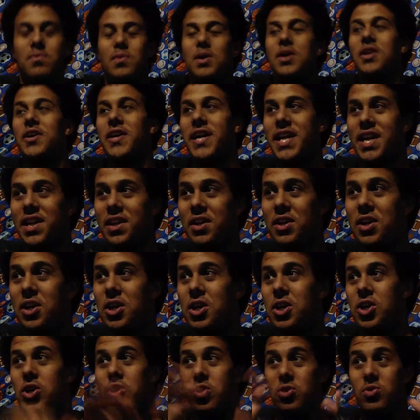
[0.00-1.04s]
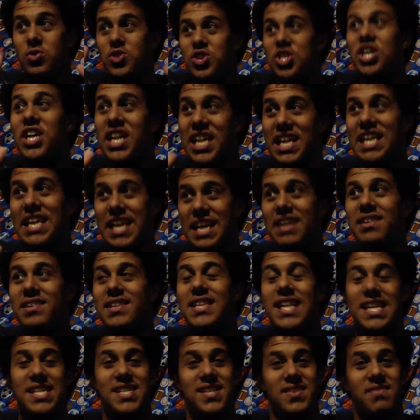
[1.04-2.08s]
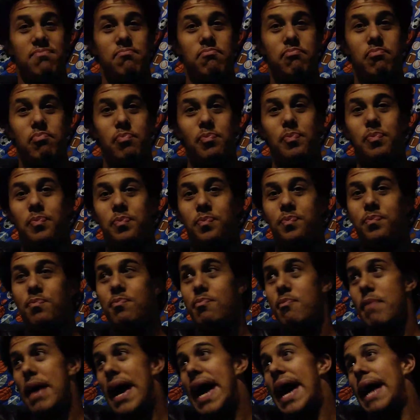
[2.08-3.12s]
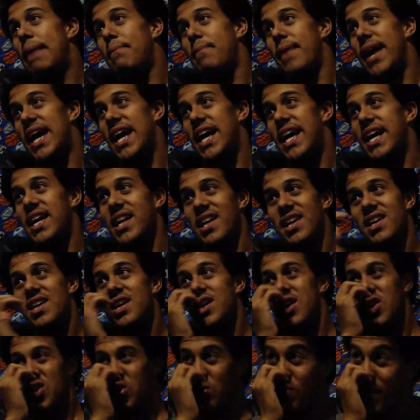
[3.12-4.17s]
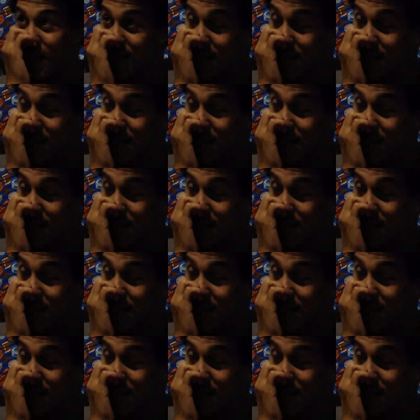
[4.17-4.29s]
wondering, who should kill this madman who